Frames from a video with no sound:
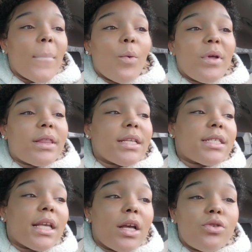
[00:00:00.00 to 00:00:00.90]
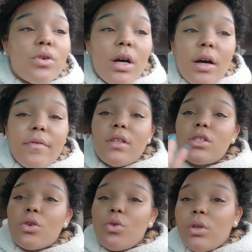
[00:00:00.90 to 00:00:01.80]
with the schedule of the
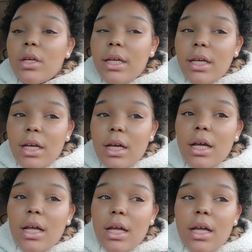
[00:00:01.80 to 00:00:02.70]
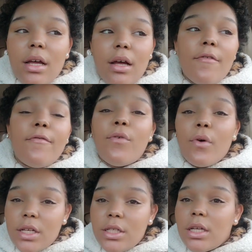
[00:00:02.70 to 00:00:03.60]
schooling
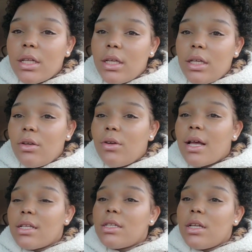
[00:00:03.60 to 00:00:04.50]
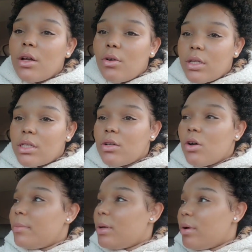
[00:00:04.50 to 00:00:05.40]
unfortunately you guys know this is
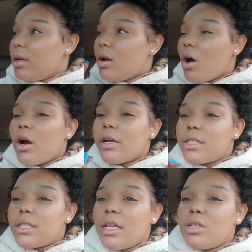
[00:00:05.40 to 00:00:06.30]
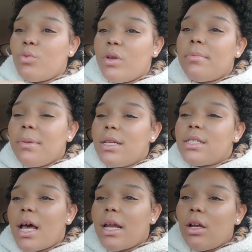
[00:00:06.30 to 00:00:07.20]
going to be one of the hardest things with me
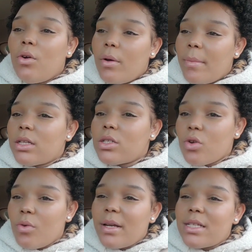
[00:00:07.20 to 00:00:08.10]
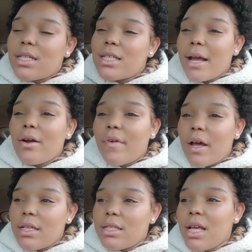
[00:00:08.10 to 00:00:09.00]
deciding going back to school but it's a
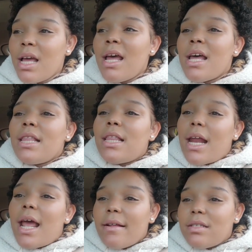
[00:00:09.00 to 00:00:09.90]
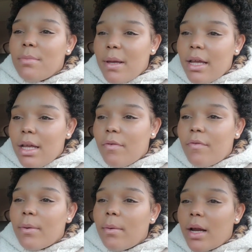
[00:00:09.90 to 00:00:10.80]
sacrifice that I had to make
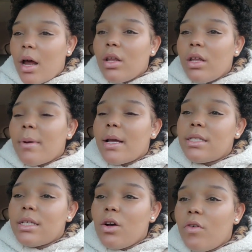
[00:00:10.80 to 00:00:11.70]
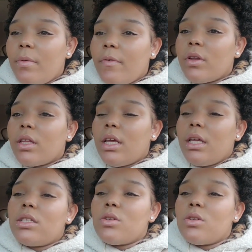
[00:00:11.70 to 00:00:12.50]
for not only myself but for the kids